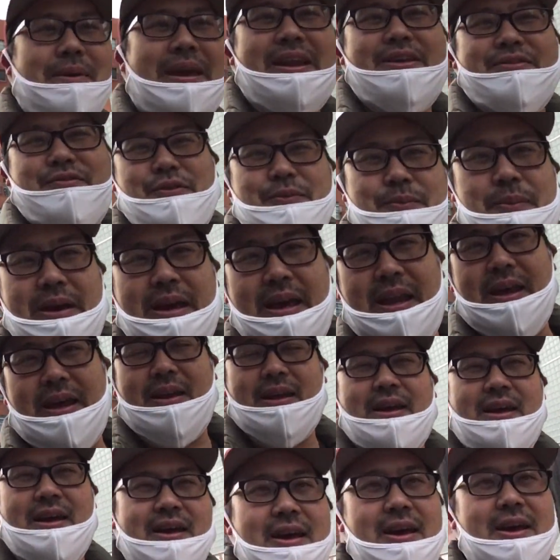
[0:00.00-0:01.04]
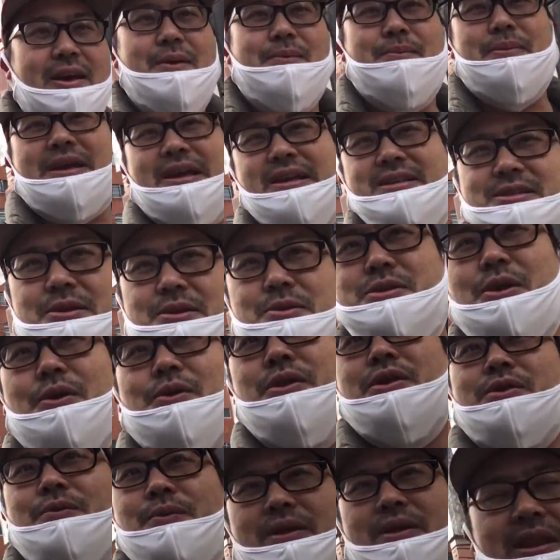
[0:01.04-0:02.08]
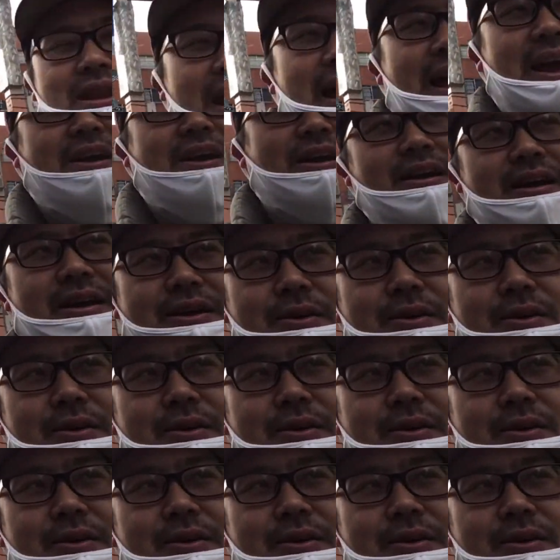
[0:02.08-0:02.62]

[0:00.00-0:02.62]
made it for me, and then because I was the only one there,